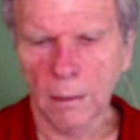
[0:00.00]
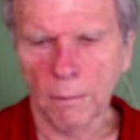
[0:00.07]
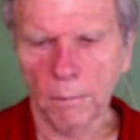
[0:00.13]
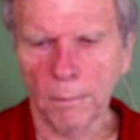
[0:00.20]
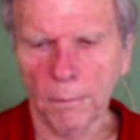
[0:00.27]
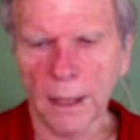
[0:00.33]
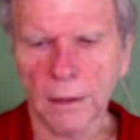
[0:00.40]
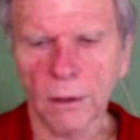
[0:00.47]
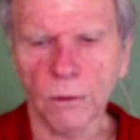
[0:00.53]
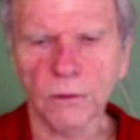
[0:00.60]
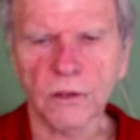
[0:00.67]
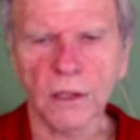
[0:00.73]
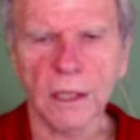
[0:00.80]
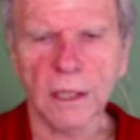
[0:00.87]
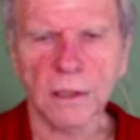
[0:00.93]
make
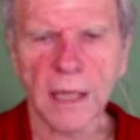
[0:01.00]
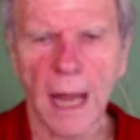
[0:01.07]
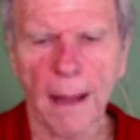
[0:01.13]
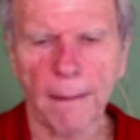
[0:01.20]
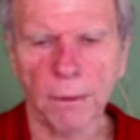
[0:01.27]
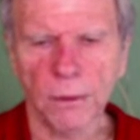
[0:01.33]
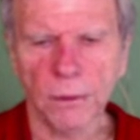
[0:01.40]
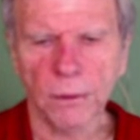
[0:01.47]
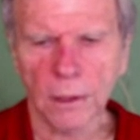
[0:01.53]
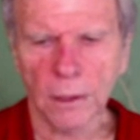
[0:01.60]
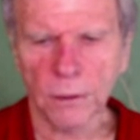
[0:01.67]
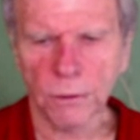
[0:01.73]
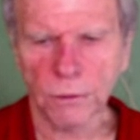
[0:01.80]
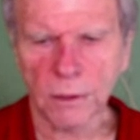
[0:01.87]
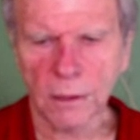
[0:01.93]
those things happen on
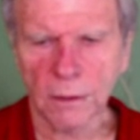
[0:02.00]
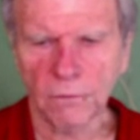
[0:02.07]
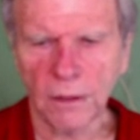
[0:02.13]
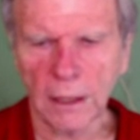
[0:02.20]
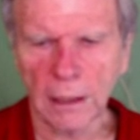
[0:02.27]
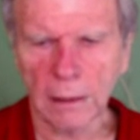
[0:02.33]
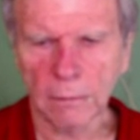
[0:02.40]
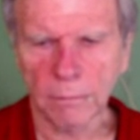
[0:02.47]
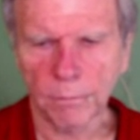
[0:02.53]
your TV.